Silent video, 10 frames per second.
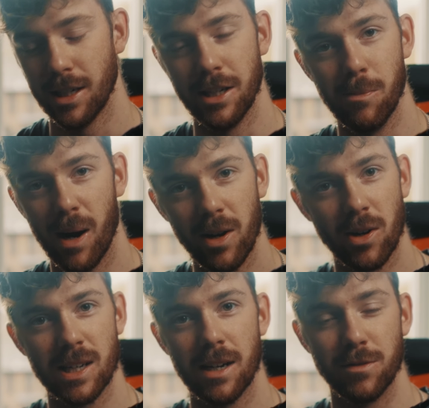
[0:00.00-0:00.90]
and you might
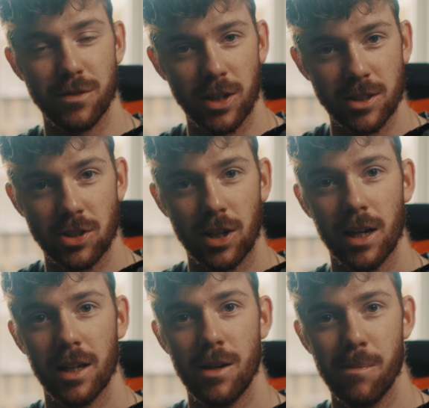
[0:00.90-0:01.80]
not get it first
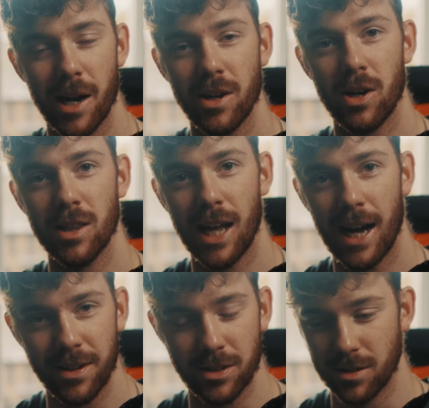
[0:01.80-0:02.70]
try. You might not
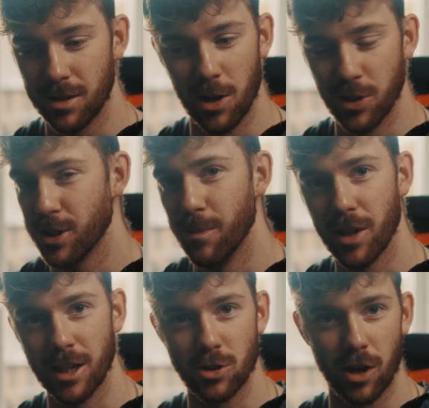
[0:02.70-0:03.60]
land on
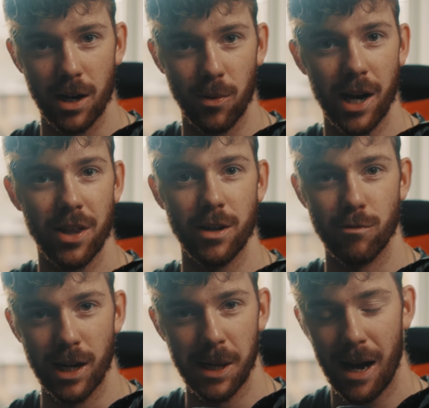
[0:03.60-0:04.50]
something straight away that you're
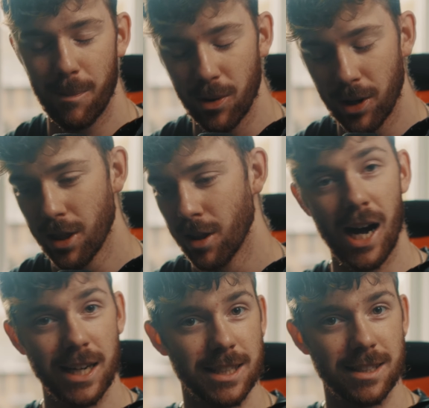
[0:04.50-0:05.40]
really happy with.
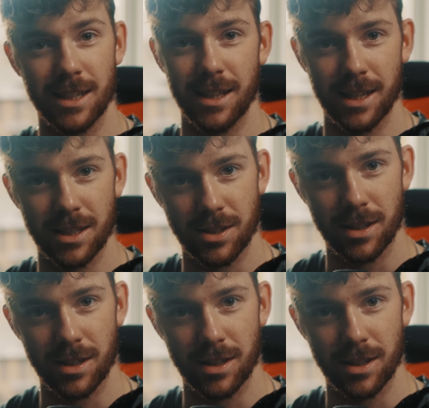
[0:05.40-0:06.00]
I didn't in this